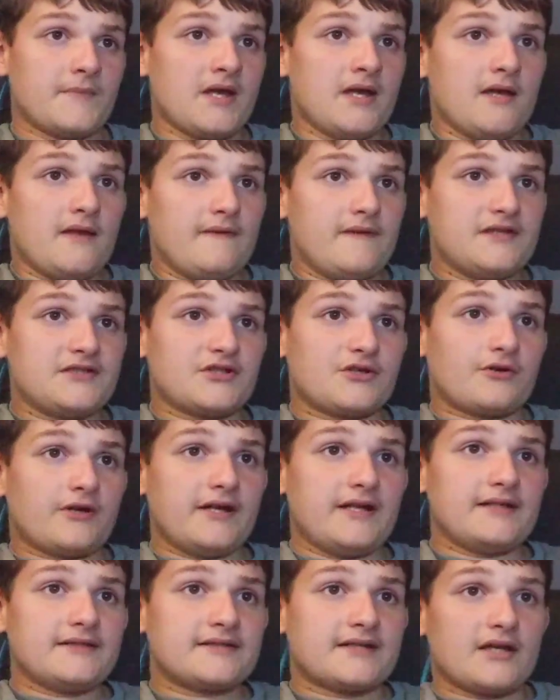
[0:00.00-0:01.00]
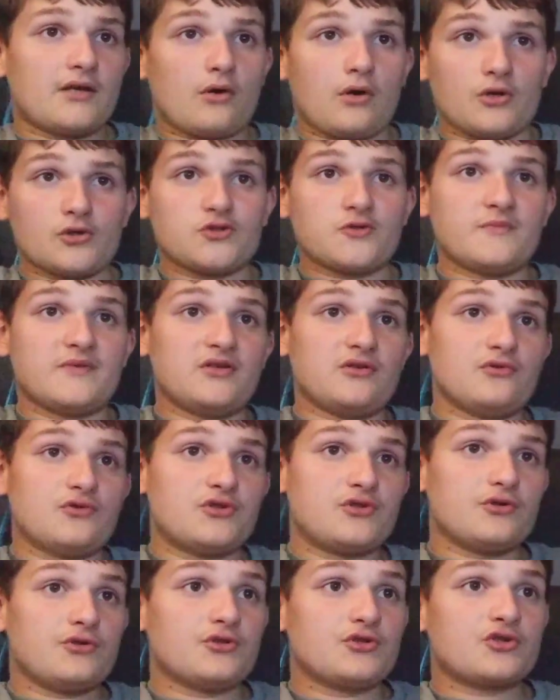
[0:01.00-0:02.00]
These ingredients can also be
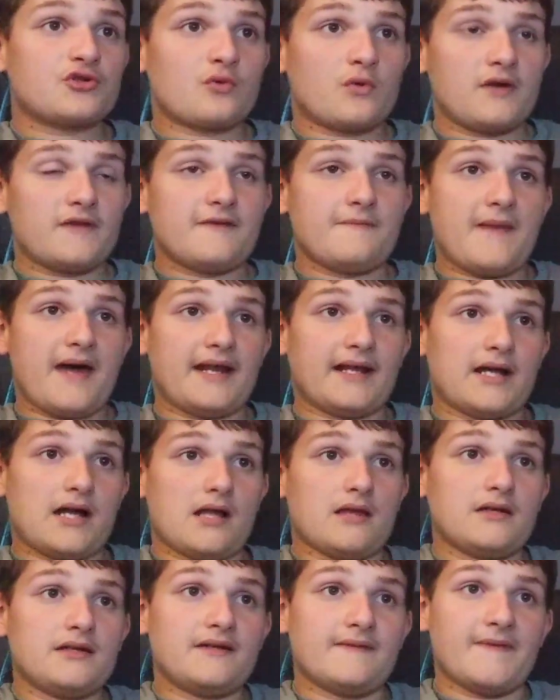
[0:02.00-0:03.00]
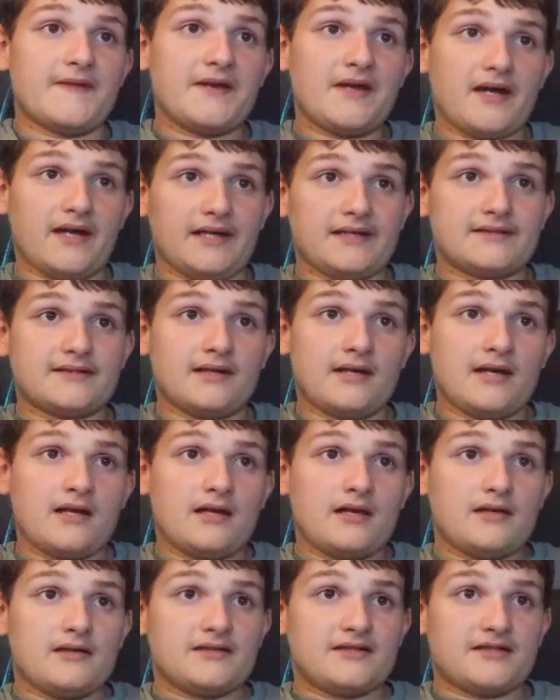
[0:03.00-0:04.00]
used to destroy the Manigala in the night.
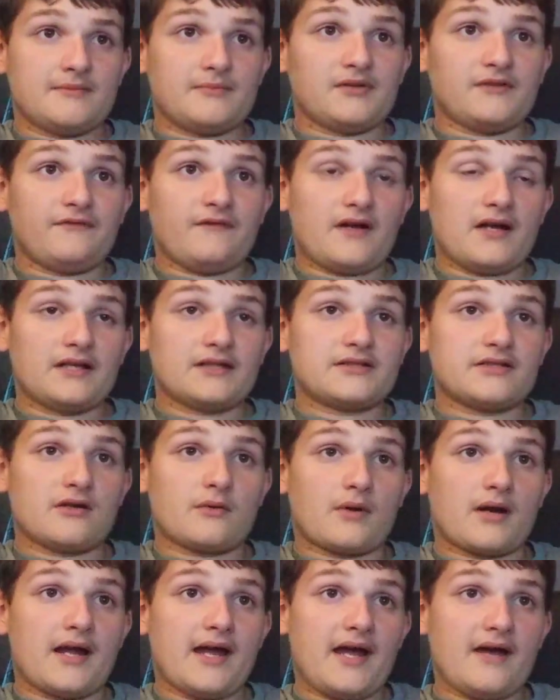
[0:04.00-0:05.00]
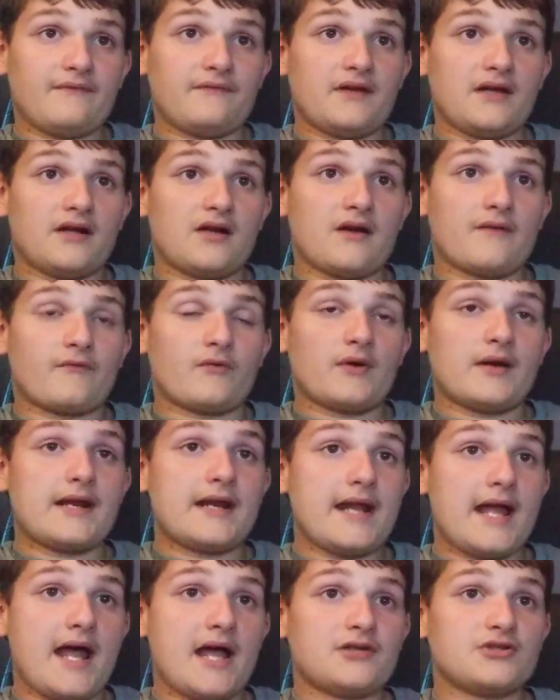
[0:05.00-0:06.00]
Simply find its lower half and cover it
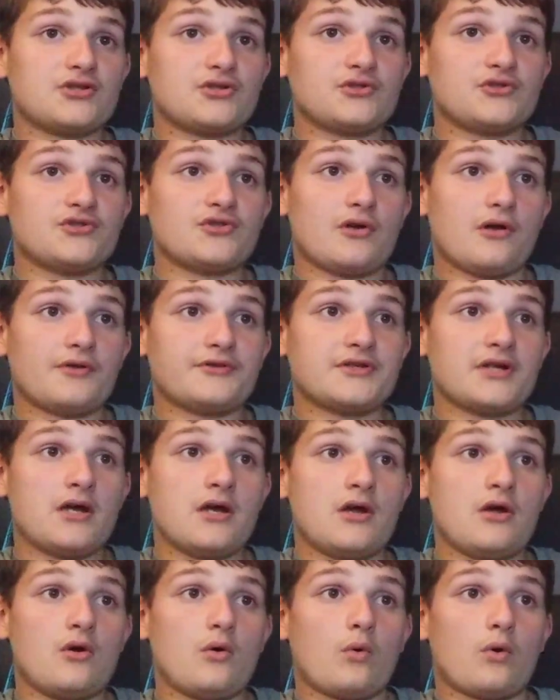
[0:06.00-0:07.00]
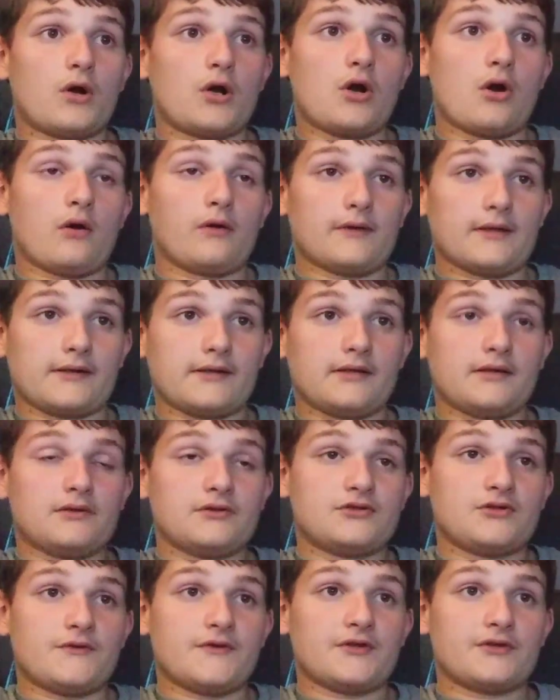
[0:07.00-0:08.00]
in ash, salt, or garlic,
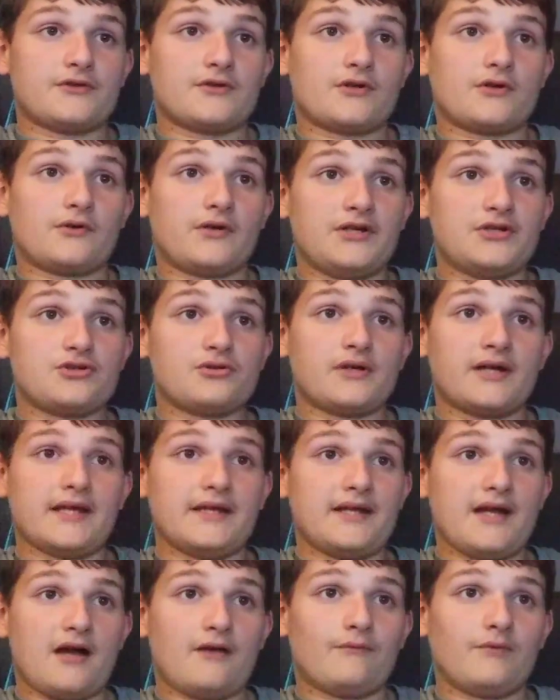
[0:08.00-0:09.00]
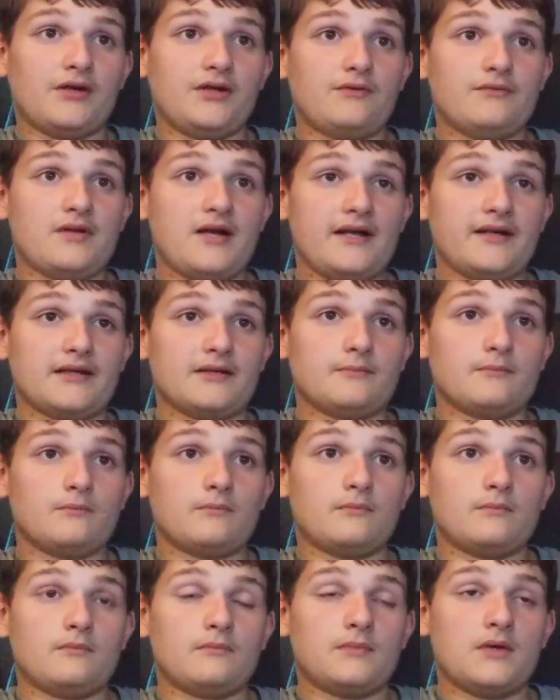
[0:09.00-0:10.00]
so that the creature cannot reunite
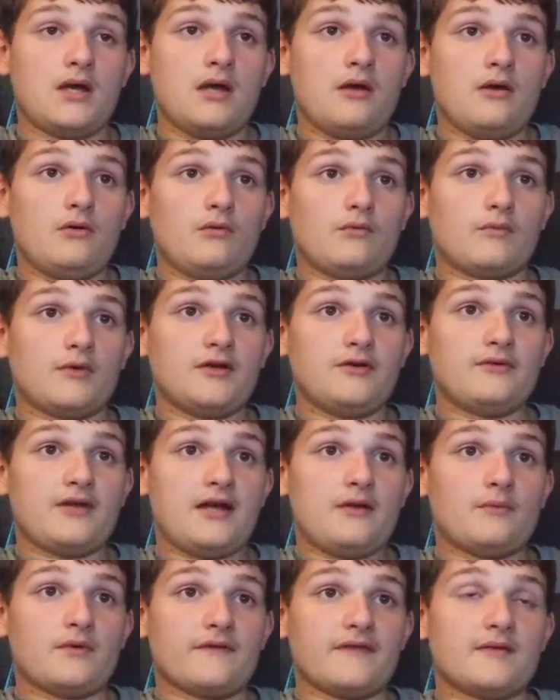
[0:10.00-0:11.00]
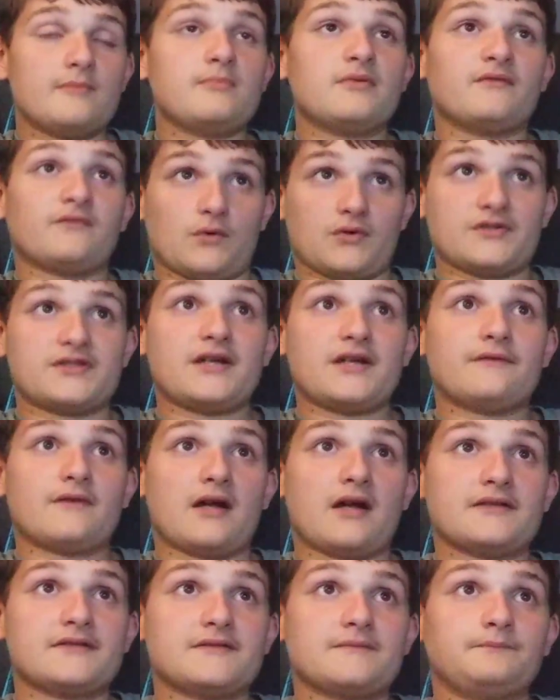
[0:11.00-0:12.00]
with it before
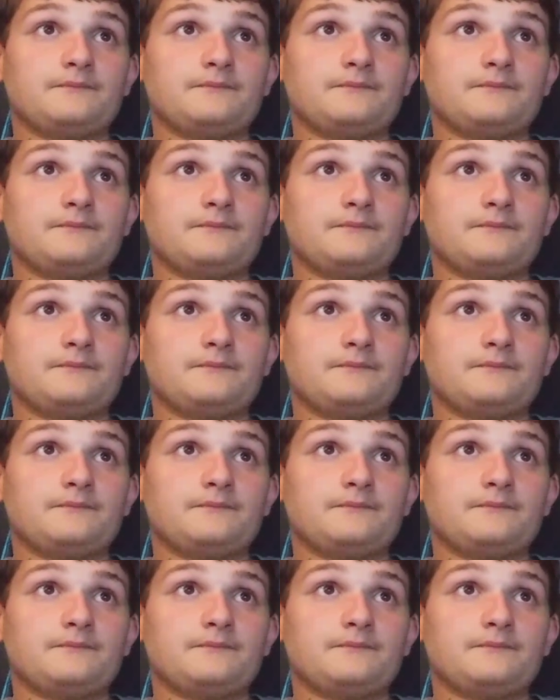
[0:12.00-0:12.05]
sunrise.